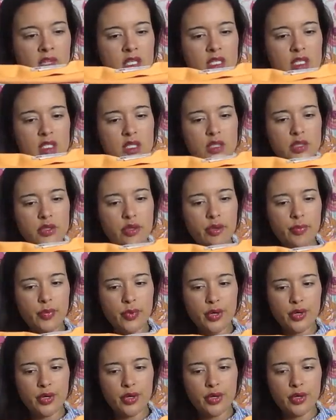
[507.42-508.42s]

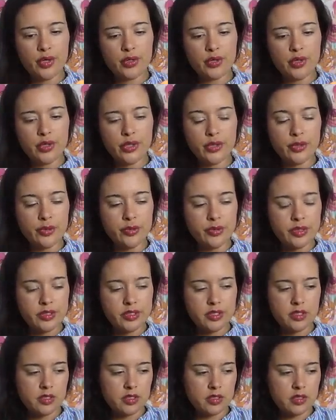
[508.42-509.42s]
super
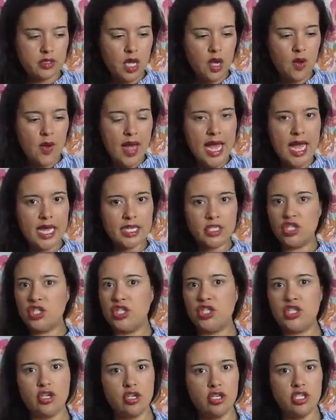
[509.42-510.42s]
loose. So I had
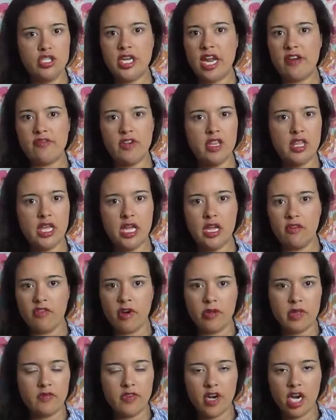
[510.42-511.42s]
just searched everything
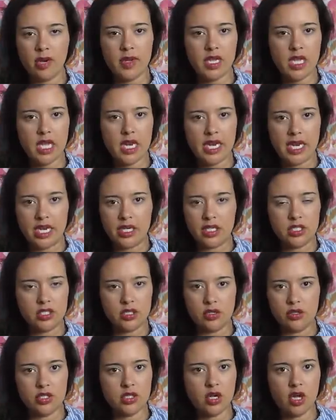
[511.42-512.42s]
from the very beginning. I just
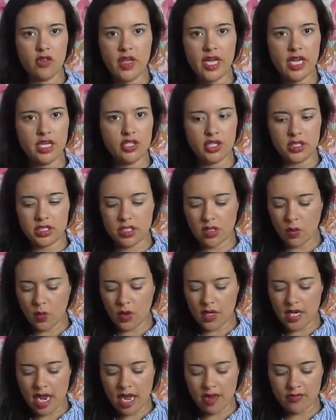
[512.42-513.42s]
searched all the edges so I
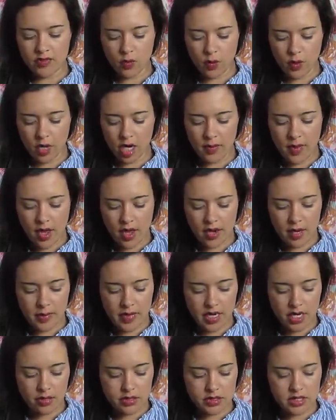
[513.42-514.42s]
wouldn't have to worry about it. I
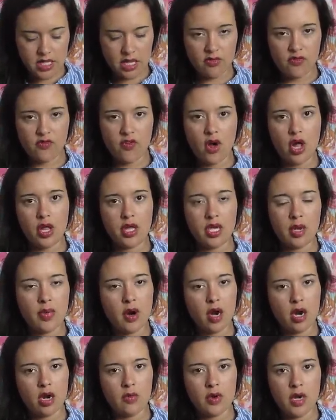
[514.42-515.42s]
mean, it was like falling
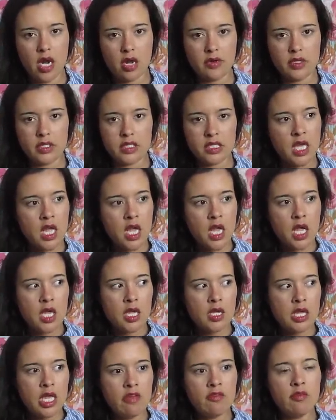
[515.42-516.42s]
apart when I was
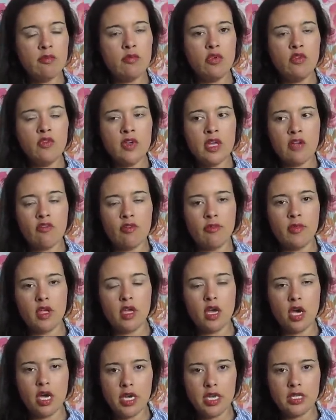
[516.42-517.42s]
even moving it from the
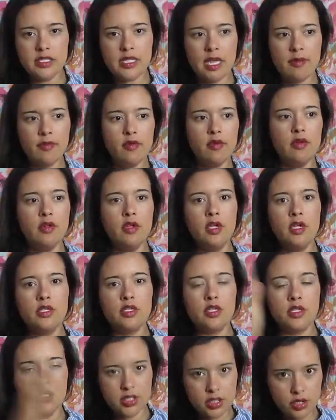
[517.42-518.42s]
cutting table
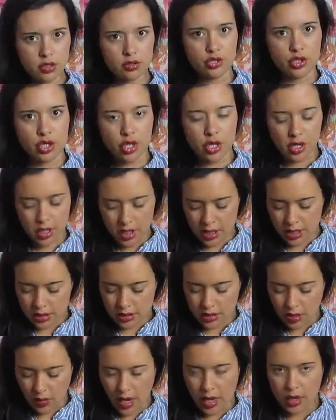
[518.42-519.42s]
to the searcher.
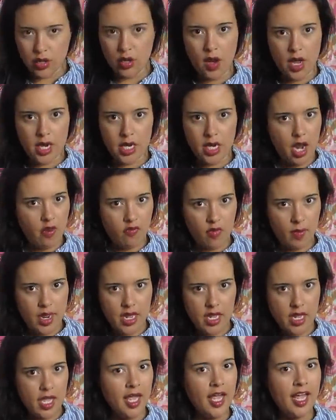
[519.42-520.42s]
So I knew I'd never
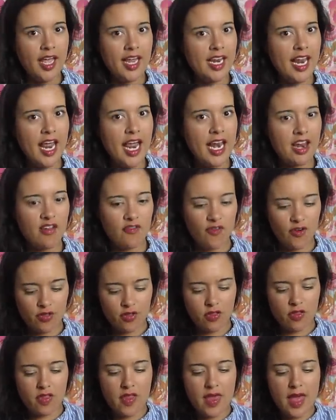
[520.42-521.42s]
make it any
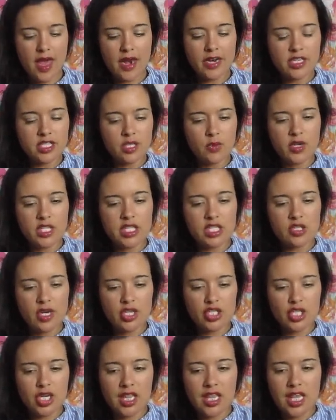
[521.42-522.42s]
further than that. And I just don't want to
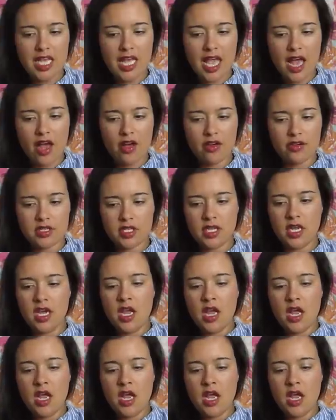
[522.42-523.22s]
stretch anything out.